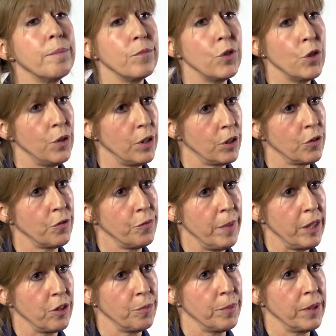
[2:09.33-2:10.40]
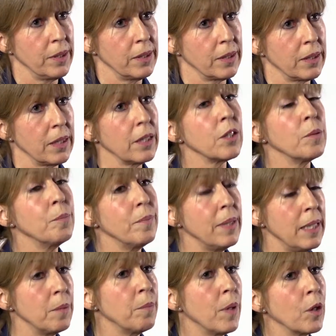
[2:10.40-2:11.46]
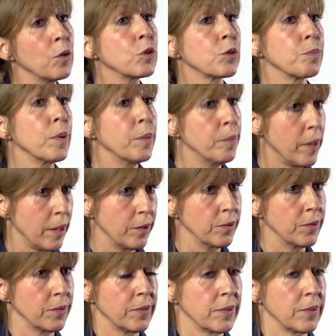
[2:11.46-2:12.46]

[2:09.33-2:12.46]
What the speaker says: unit of measurement, the millimoles per mole.